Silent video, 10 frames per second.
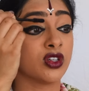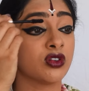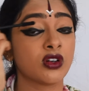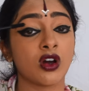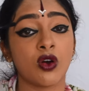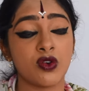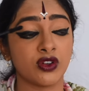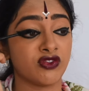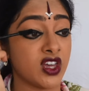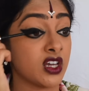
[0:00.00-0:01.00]
You could go in
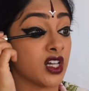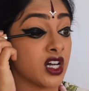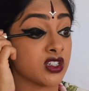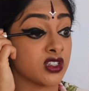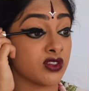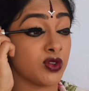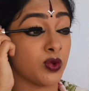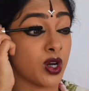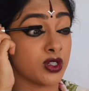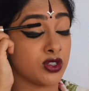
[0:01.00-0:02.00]
with fake lashes if you
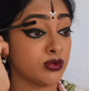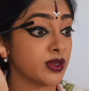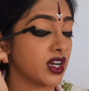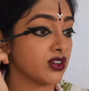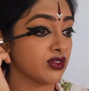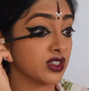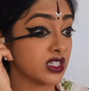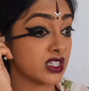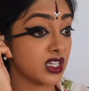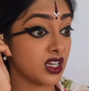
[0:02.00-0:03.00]
want to, but I don't
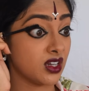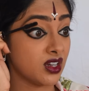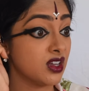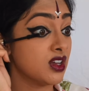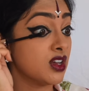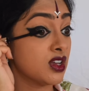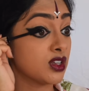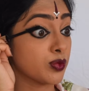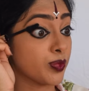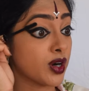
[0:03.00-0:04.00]
really see
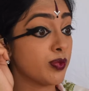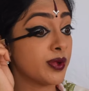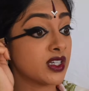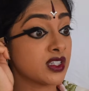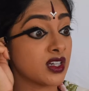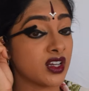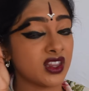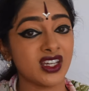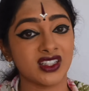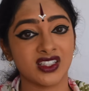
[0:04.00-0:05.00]
the purpose, and I
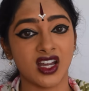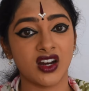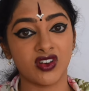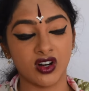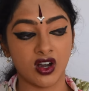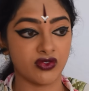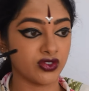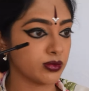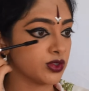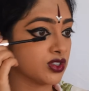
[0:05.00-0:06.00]
think it's kind of
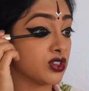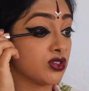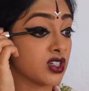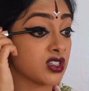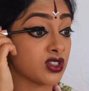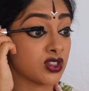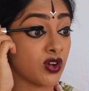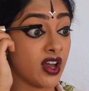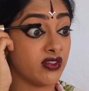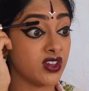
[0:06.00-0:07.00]
uncomfortable too because they're so
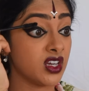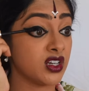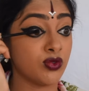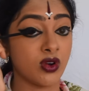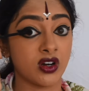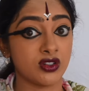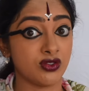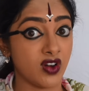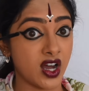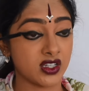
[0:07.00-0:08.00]
heavy and you want to do
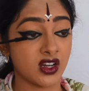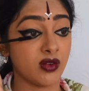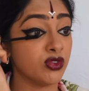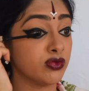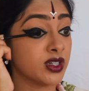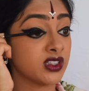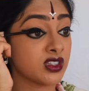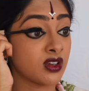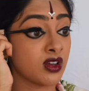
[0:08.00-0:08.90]
fast eye movements.